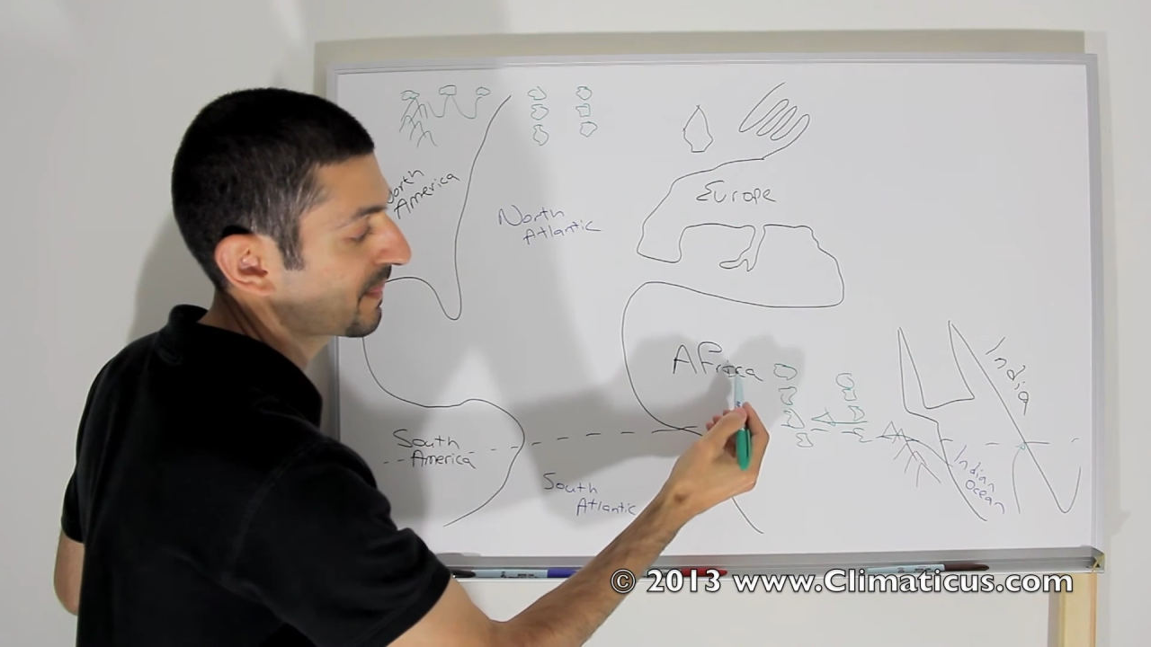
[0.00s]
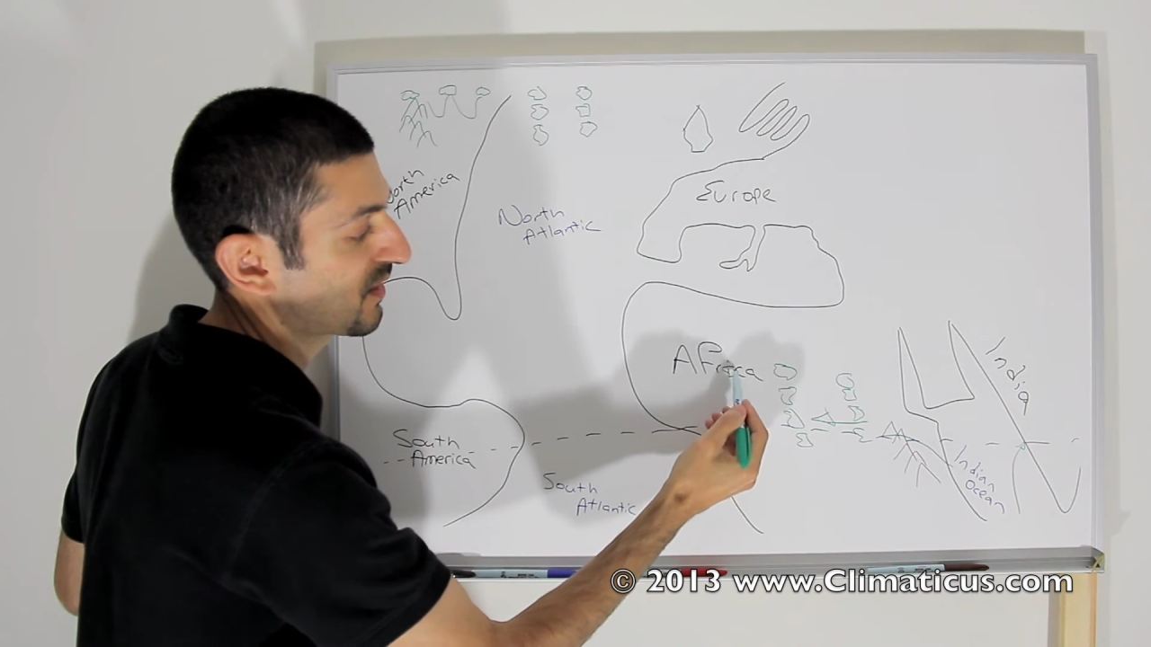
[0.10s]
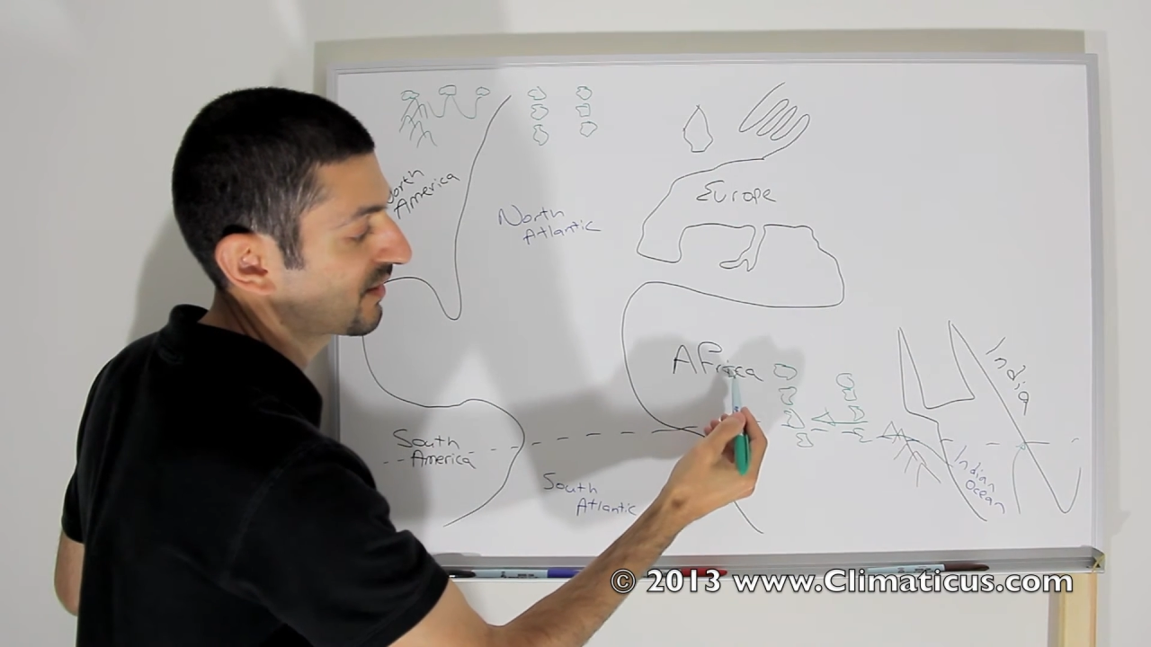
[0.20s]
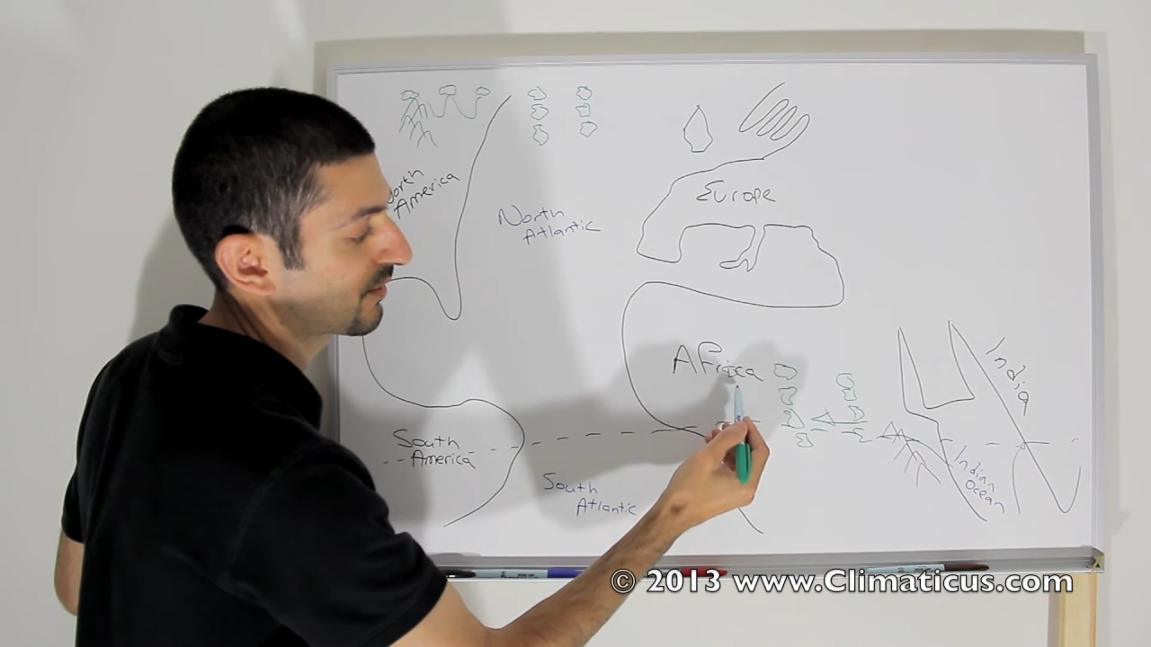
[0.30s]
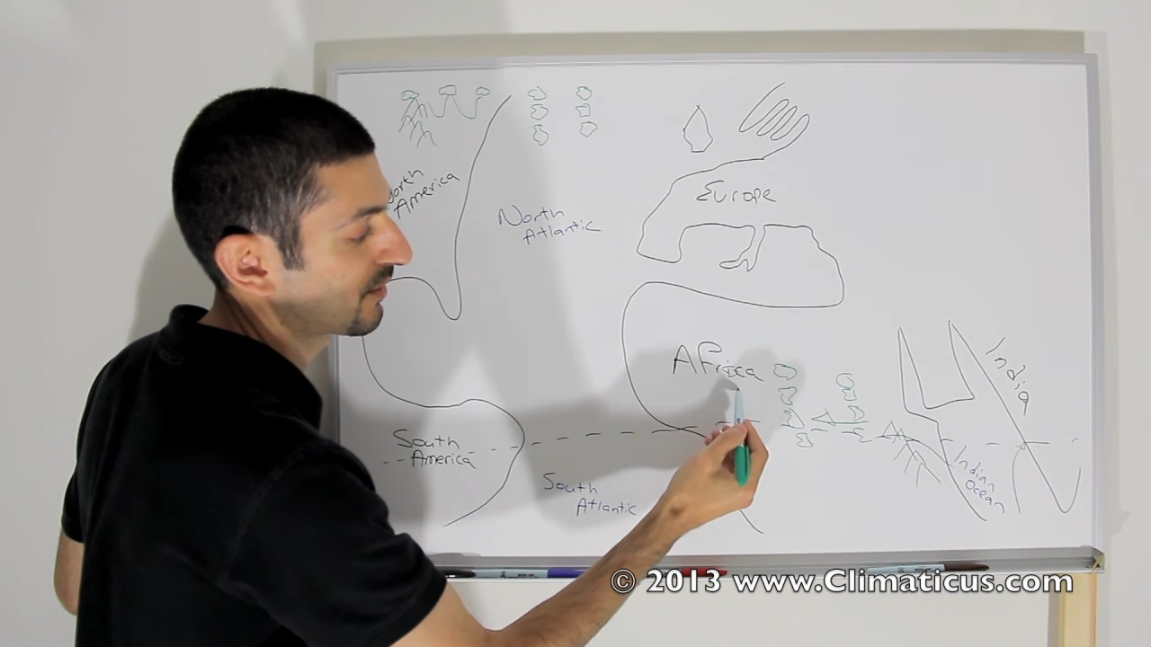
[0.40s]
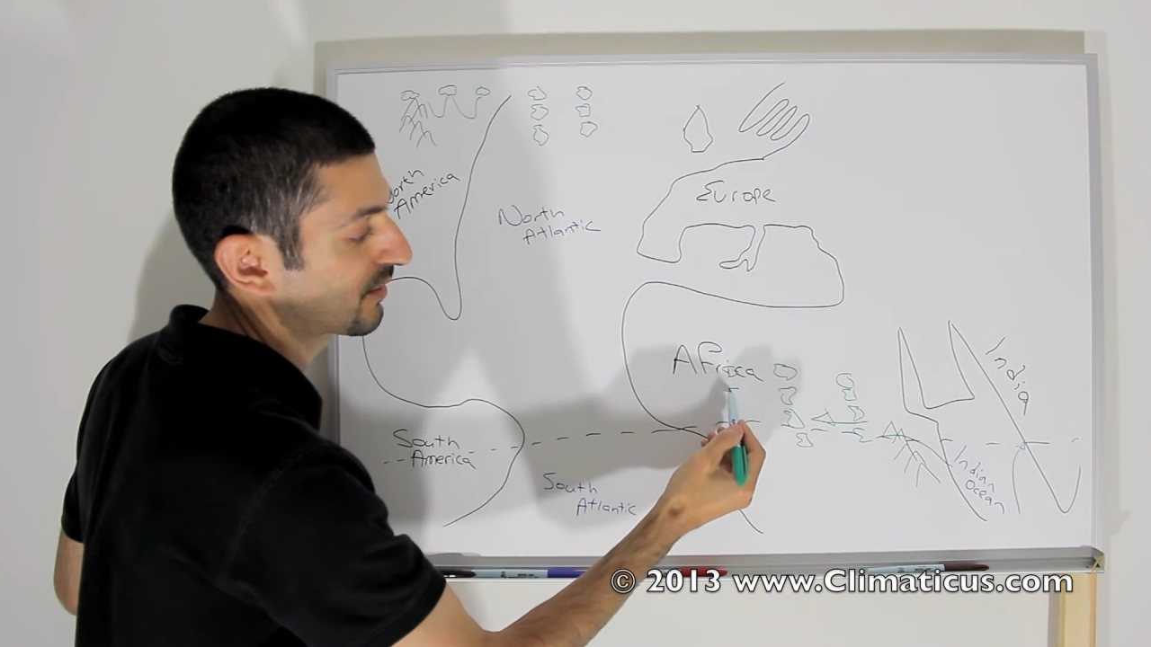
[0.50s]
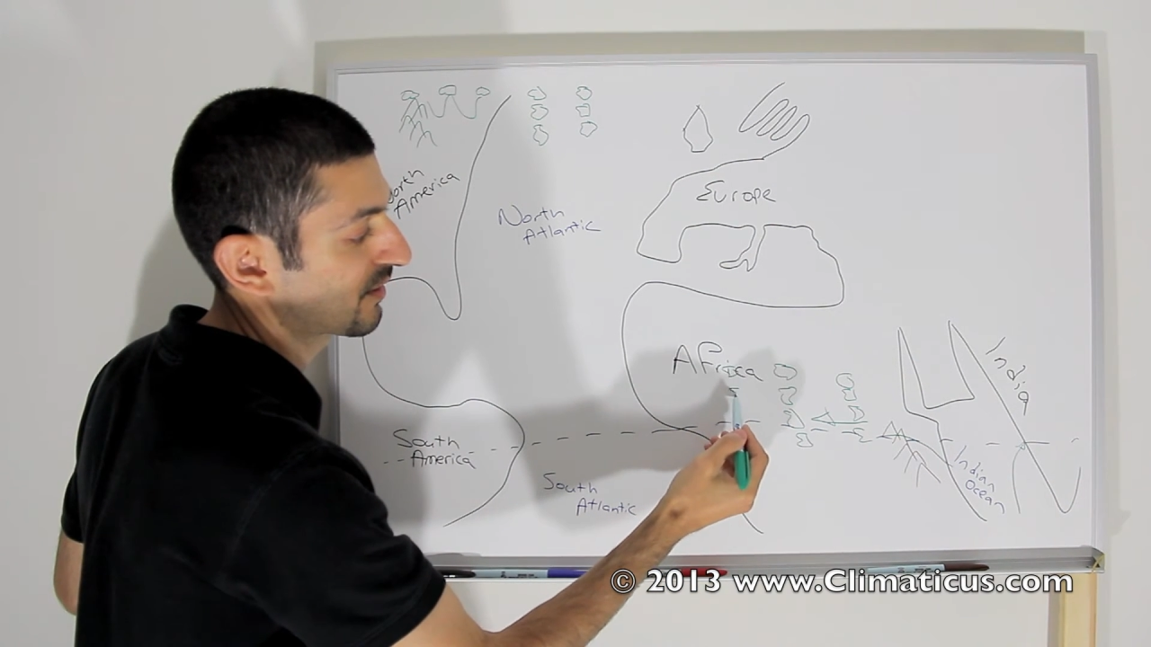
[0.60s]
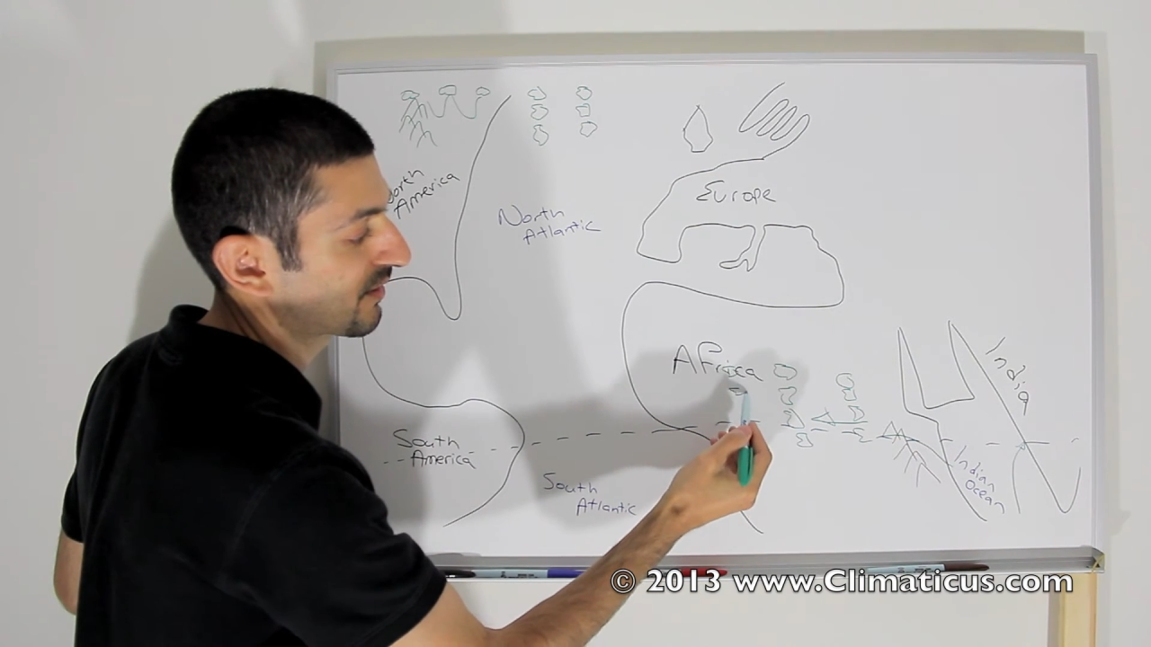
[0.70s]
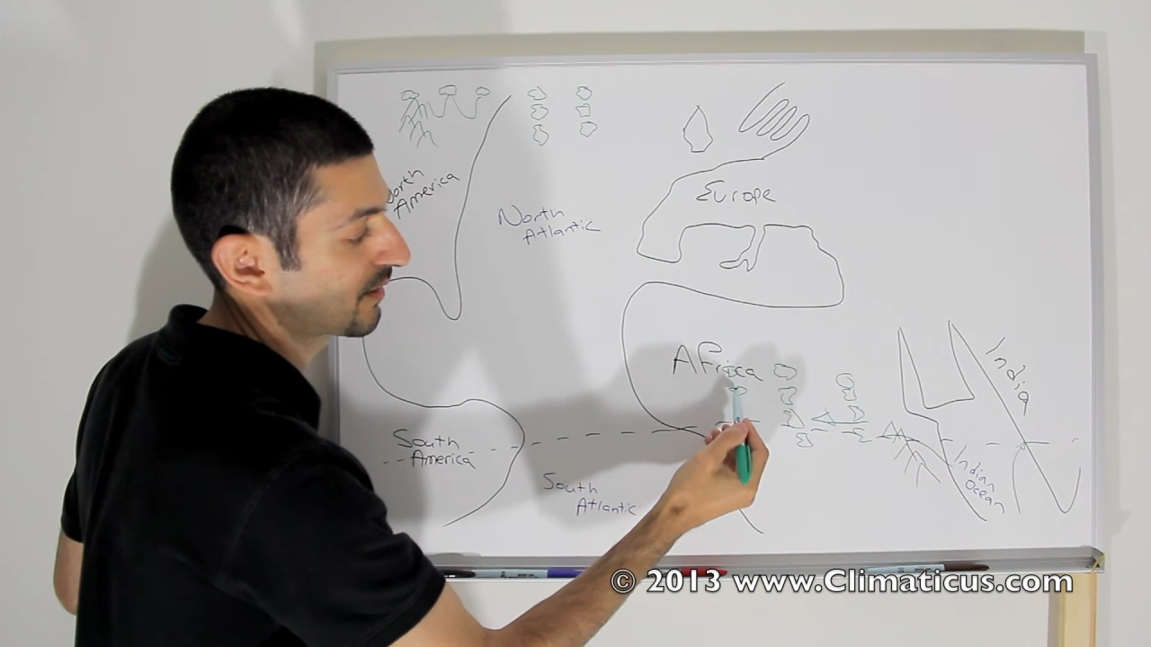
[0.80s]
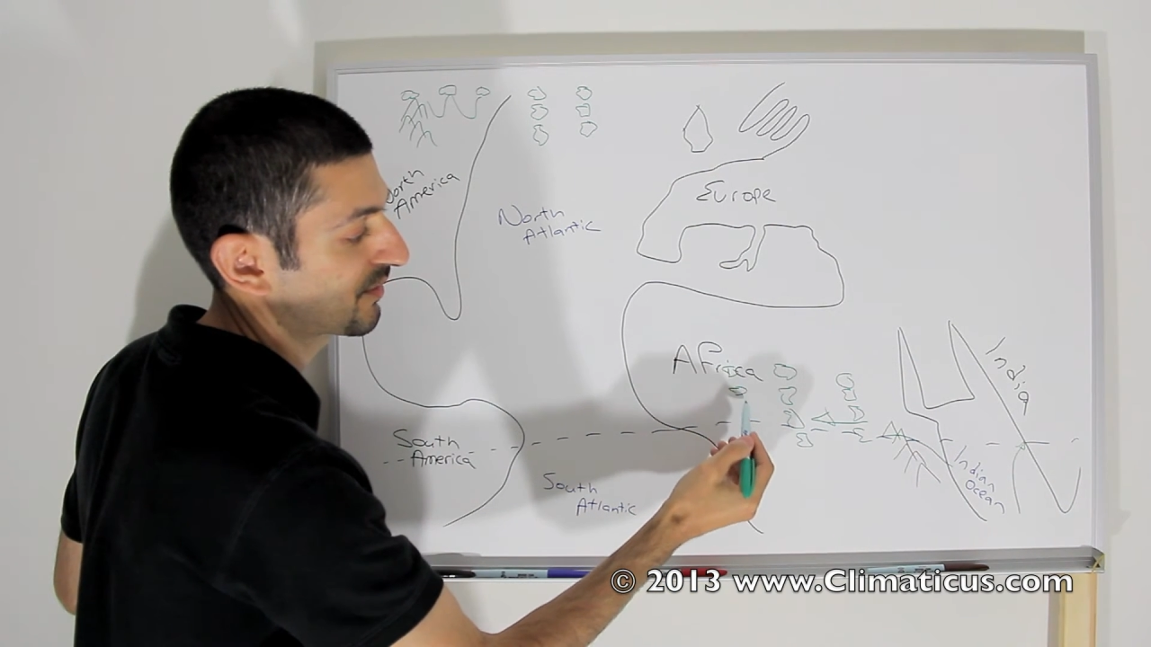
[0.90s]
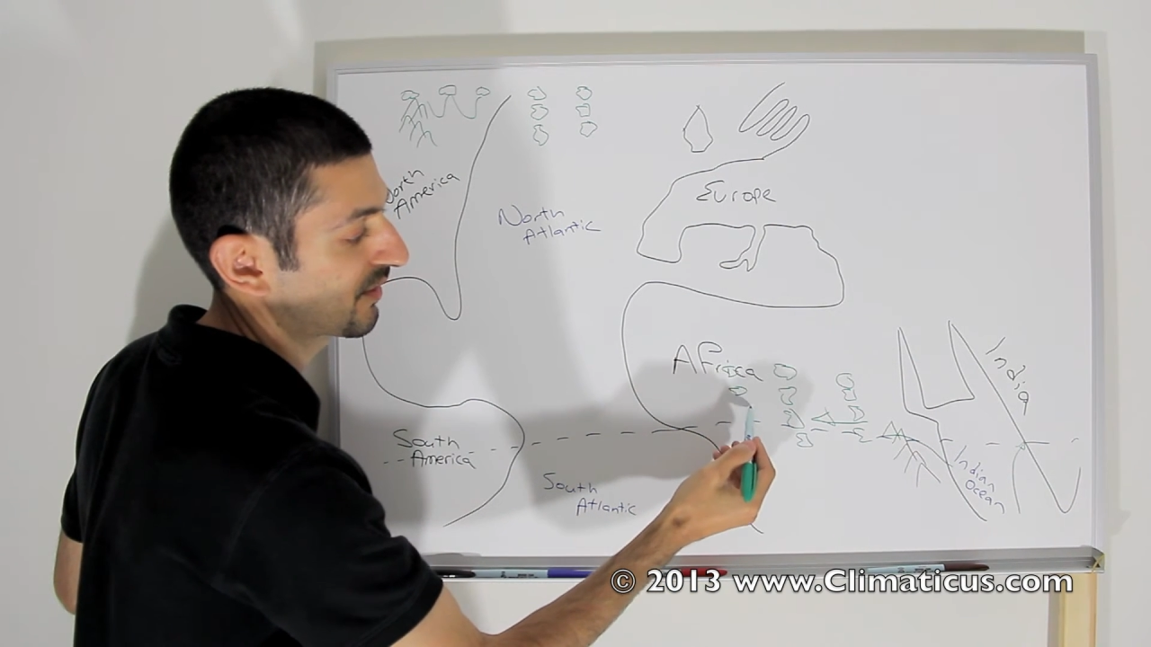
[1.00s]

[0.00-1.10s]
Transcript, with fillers: desert, the sub